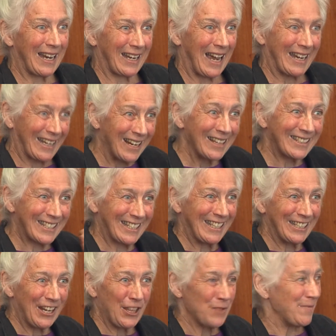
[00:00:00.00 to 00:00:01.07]
can't see
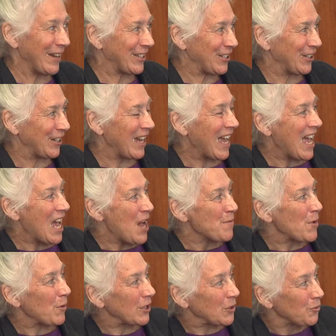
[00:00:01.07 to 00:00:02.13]
it on the picture.
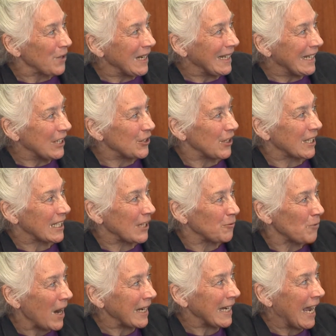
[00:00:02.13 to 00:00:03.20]
But what's really interesting is the
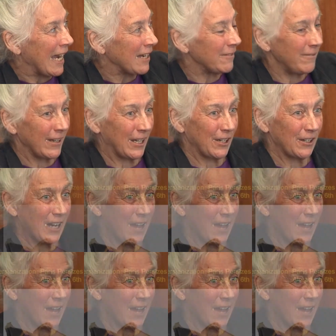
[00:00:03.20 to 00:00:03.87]
right-hand figure